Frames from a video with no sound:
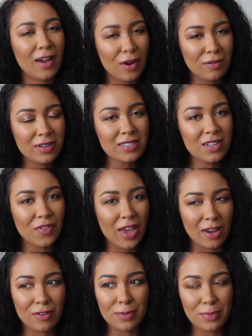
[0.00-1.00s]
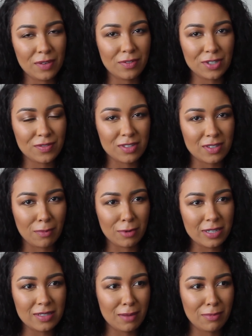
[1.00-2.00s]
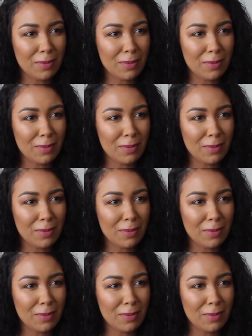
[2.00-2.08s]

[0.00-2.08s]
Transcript: I always think of Angry Beavers for some reason.